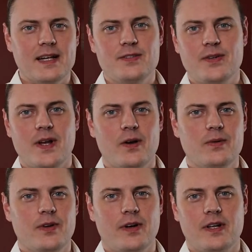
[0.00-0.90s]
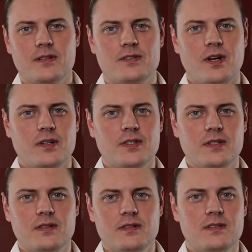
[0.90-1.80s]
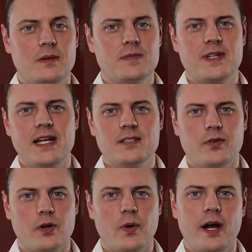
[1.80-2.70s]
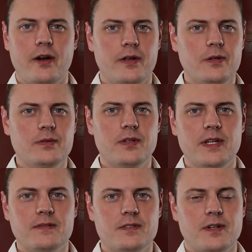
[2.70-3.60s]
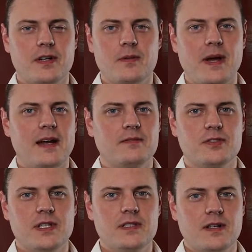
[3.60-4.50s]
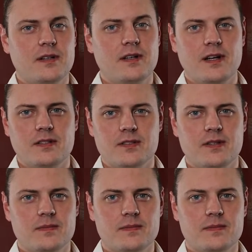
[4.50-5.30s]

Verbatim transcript: As you know, during construction, some states require you to leave certain amount of trees untouched.